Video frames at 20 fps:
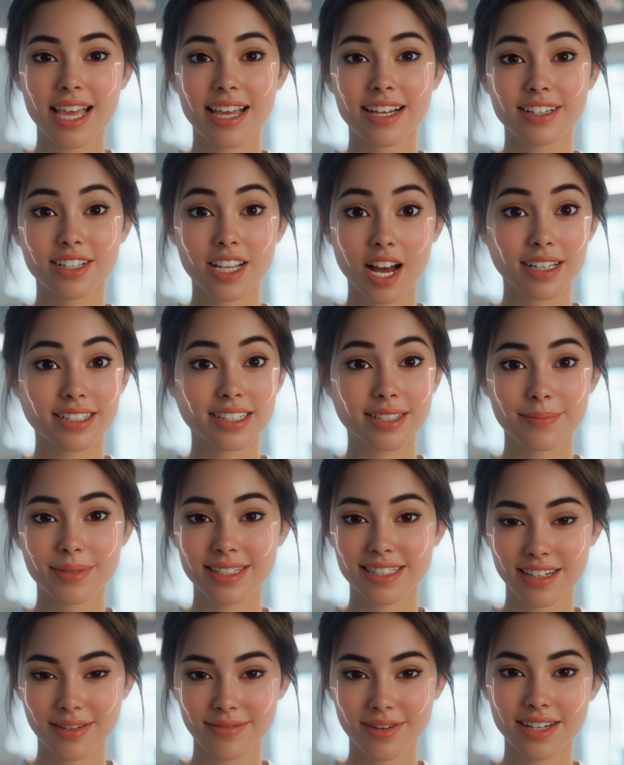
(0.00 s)
not
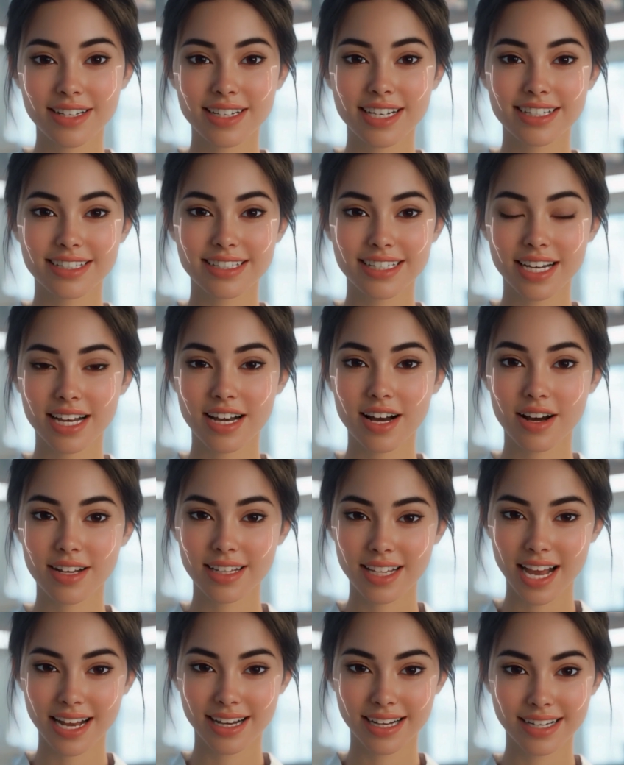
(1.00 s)
specifically acidic
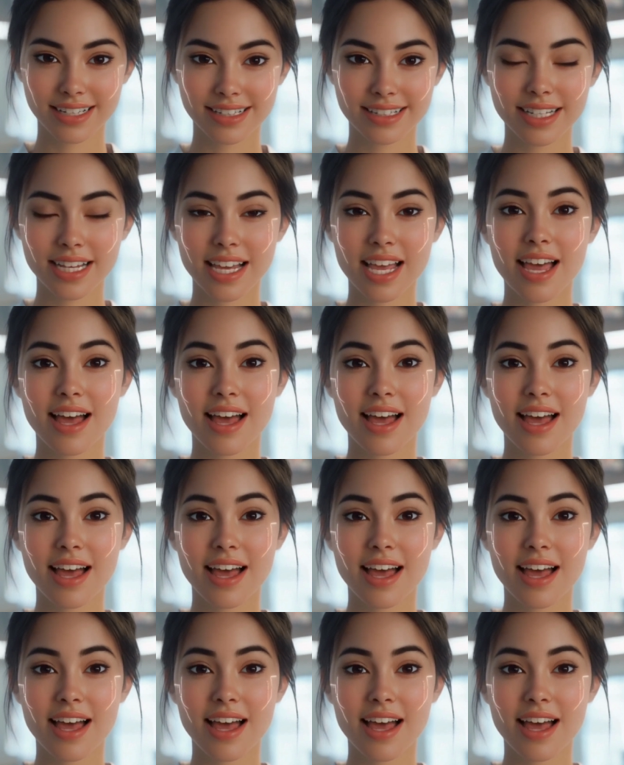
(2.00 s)
colitis,